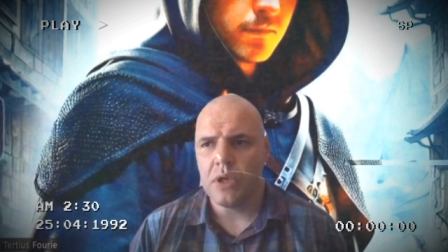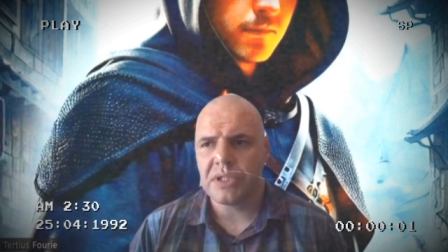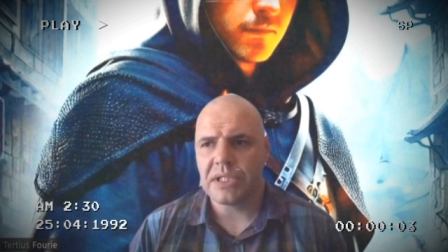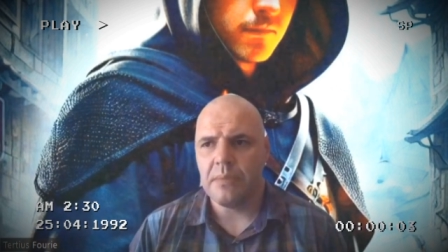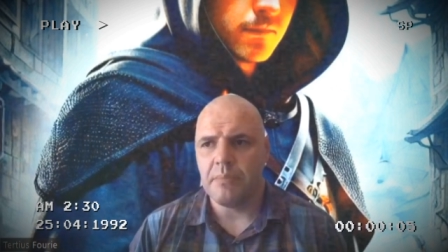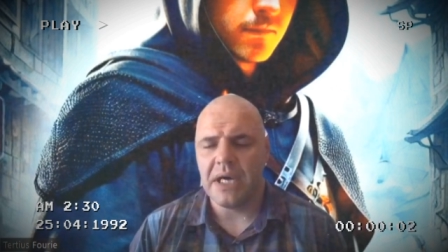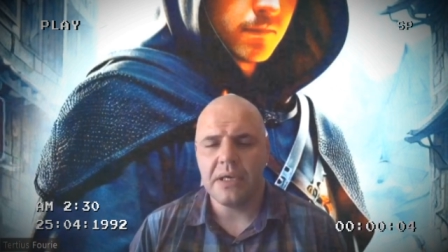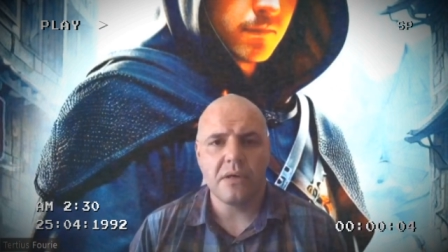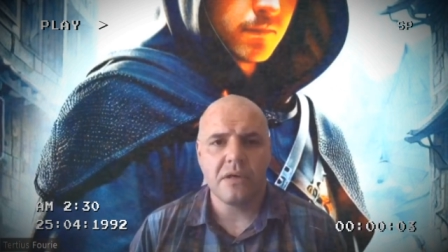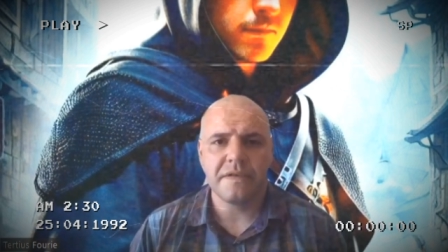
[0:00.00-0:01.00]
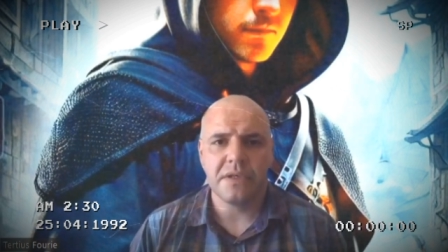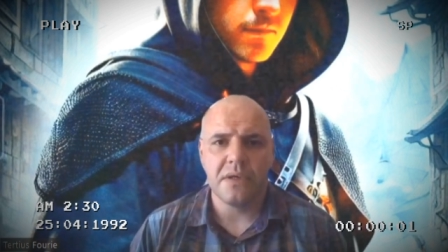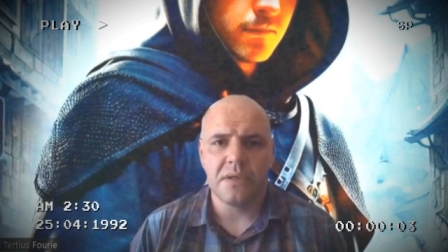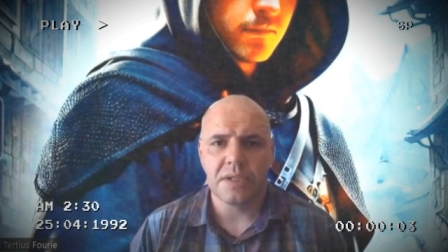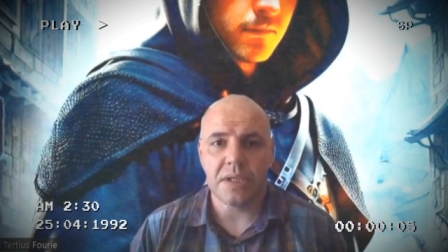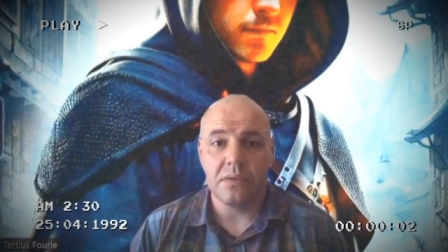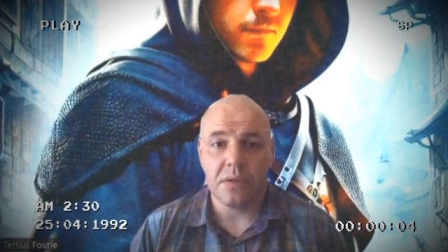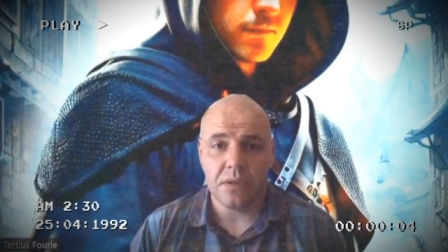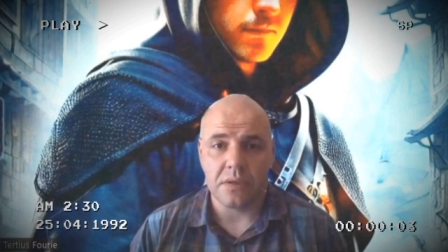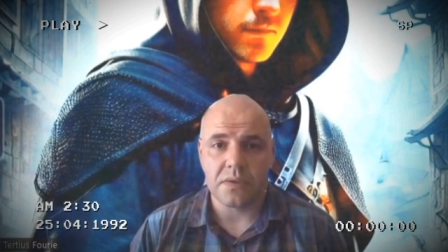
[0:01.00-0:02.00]
was a man after God's
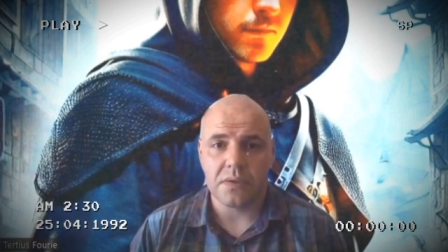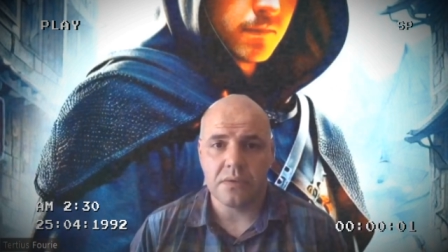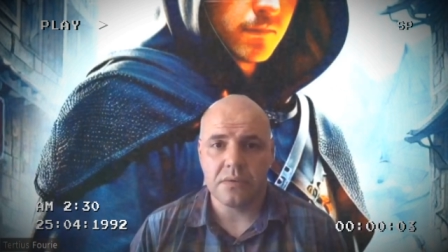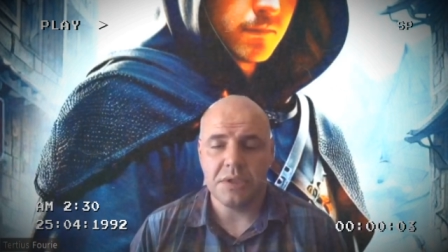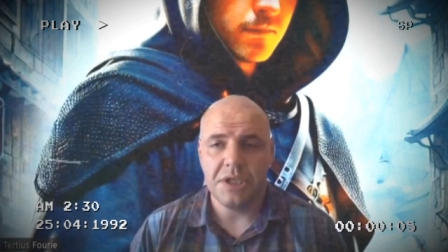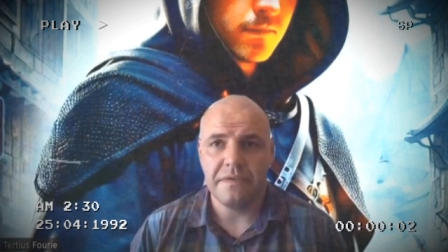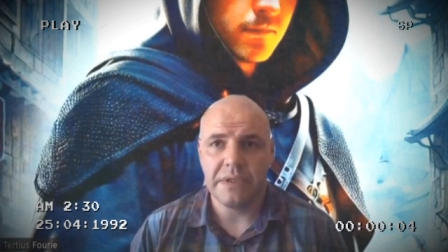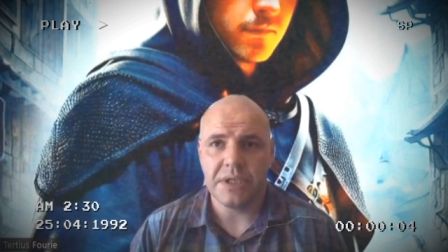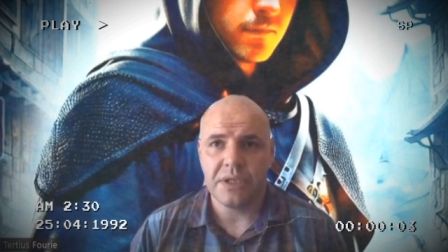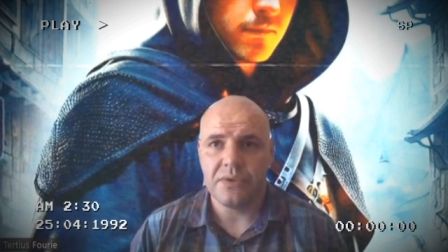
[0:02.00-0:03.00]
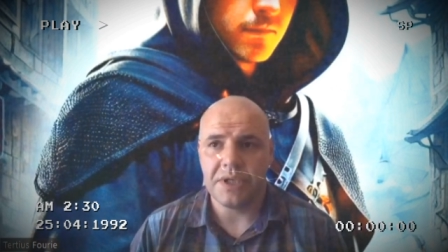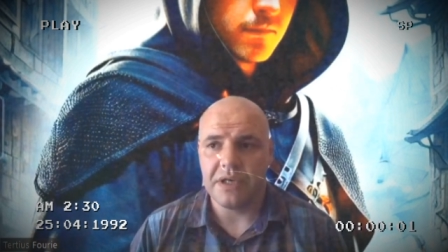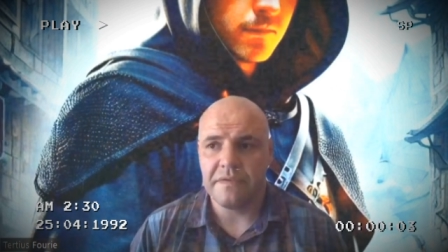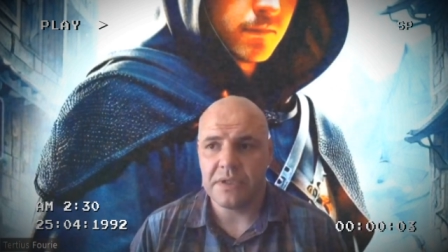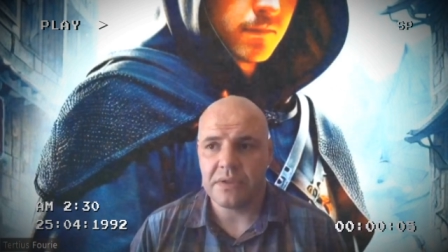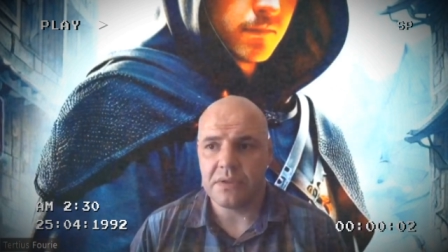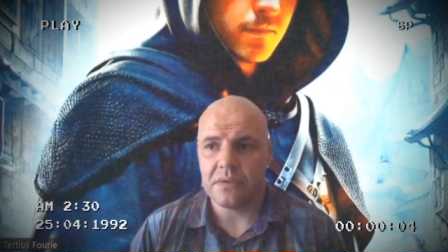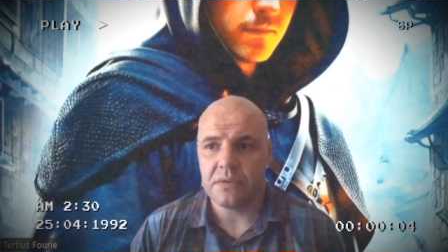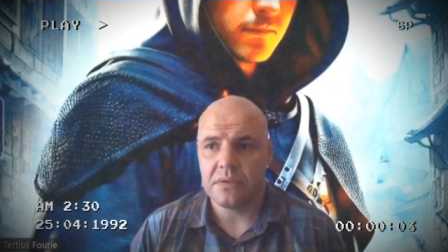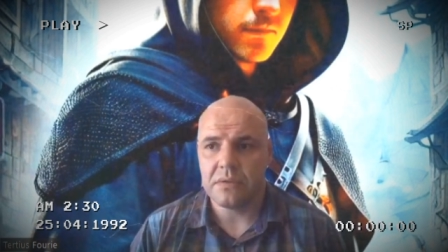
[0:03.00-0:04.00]
own heart, even though David